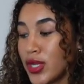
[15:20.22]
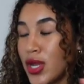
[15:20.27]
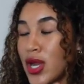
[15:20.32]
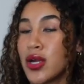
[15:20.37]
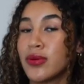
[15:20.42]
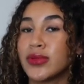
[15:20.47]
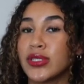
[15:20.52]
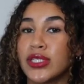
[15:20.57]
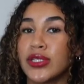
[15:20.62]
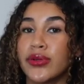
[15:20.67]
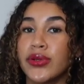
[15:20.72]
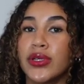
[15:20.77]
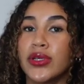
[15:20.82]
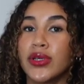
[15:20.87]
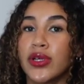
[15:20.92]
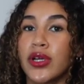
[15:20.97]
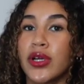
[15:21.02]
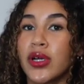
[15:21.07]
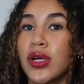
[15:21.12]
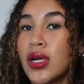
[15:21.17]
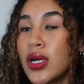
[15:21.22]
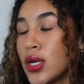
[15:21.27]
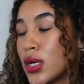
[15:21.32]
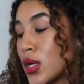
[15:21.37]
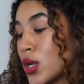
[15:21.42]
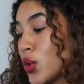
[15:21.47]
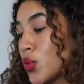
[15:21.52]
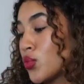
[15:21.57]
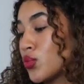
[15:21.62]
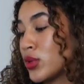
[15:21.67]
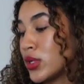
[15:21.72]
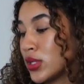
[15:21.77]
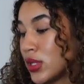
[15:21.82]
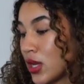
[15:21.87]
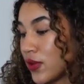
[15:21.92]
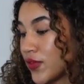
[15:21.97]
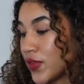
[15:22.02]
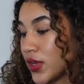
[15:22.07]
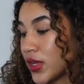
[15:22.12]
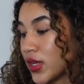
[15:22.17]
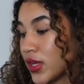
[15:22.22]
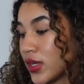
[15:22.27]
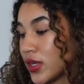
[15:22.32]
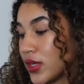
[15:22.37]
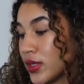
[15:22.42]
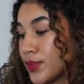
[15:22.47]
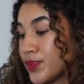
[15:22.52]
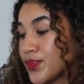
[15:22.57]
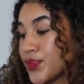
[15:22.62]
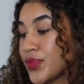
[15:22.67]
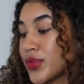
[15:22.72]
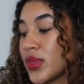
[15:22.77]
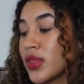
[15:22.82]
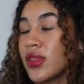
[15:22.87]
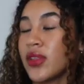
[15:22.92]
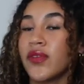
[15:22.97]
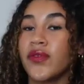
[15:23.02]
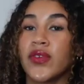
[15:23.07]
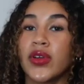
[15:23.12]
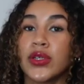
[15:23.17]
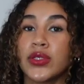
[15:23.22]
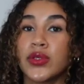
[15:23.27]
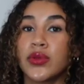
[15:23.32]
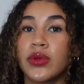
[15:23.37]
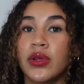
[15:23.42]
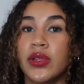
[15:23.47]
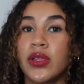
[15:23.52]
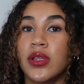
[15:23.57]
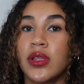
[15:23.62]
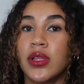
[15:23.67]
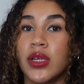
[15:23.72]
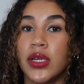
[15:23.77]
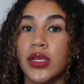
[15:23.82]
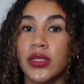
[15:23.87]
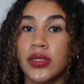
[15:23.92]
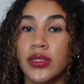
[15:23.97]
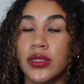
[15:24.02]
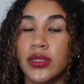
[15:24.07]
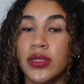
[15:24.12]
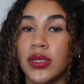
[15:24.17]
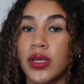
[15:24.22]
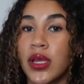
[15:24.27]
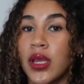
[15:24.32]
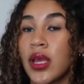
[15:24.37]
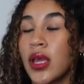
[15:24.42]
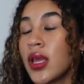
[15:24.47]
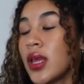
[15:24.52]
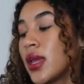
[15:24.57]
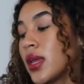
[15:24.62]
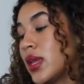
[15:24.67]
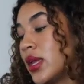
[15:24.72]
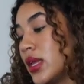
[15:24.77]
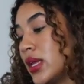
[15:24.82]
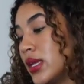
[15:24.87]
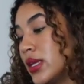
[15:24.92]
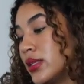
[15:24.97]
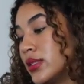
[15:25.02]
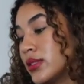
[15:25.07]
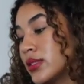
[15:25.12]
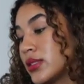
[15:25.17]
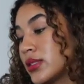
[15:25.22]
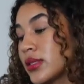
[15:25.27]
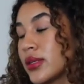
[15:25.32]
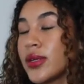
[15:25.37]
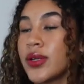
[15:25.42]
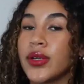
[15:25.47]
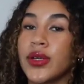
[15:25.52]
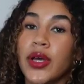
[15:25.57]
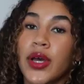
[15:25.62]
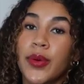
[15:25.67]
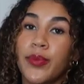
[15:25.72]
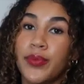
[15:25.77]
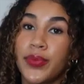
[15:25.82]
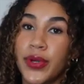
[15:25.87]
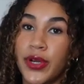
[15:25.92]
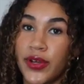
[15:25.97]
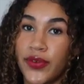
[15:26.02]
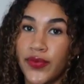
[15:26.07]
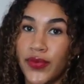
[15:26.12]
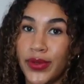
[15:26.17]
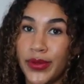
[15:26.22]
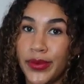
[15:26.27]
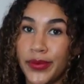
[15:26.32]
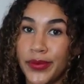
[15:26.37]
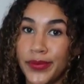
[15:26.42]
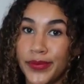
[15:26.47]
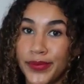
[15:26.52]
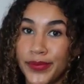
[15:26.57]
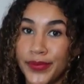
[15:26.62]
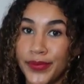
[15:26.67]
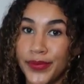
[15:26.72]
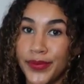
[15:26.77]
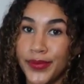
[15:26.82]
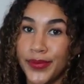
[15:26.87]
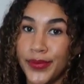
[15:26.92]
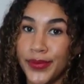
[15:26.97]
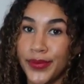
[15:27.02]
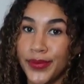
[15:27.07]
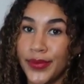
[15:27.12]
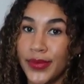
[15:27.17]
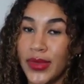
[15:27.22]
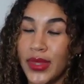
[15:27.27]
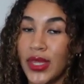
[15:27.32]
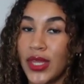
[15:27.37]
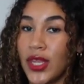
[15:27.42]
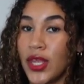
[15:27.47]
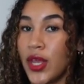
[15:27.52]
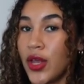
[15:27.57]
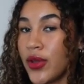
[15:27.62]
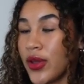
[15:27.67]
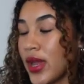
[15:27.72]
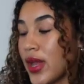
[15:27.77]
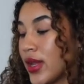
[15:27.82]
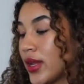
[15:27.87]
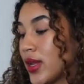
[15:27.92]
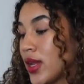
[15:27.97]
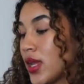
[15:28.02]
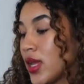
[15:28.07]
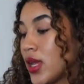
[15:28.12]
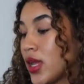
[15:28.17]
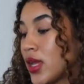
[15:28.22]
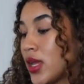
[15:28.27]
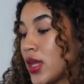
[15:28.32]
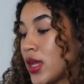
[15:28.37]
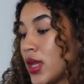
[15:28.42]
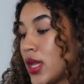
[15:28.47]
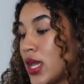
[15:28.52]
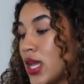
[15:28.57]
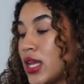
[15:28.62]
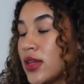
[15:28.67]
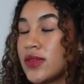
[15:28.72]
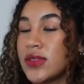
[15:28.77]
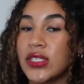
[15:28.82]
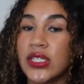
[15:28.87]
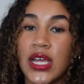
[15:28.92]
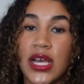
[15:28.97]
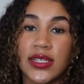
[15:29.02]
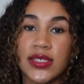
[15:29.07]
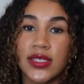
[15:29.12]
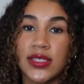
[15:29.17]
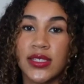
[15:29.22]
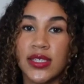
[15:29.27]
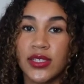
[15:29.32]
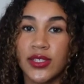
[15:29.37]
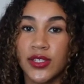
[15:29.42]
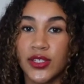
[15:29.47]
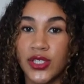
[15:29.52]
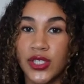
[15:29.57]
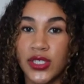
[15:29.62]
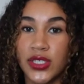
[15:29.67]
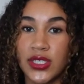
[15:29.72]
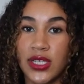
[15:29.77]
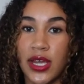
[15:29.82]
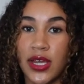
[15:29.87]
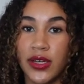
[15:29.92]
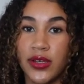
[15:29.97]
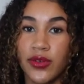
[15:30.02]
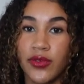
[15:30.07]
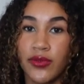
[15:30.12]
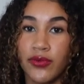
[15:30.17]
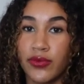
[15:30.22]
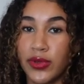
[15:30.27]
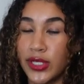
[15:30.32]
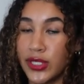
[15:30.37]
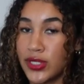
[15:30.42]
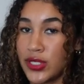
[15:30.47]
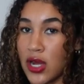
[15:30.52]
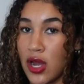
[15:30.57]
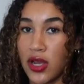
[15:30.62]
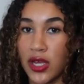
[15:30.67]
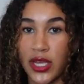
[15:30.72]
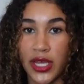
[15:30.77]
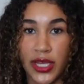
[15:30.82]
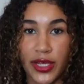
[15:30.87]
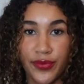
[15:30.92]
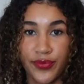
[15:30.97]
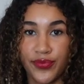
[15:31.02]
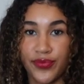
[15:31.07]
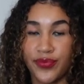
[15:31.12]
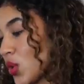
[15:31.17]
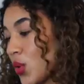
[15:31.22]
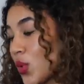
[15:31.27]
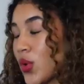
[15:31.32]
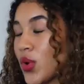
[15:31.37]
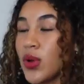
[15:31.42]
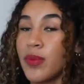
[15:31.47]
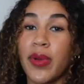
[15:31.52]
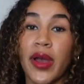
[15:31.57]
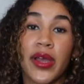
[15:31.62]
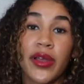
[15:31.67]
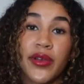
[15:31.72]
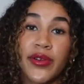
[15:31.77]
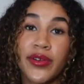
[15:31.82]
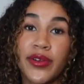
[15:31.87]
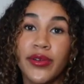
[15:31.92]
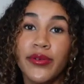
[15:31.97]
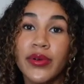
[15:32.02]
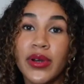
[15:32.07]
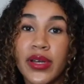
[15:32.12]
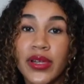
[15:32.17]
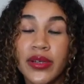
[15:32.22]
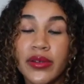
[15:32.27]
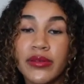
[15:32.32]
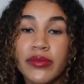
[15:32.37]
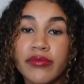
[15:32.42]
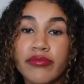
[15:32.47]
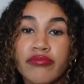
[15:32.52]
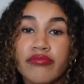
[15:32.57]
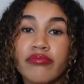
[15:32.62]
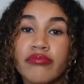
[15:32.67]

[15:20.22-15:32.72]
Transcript: Our material girl. We love her. The first one on the list is perfume. Okay? If she has a signature scent, restock it or buy her a new one.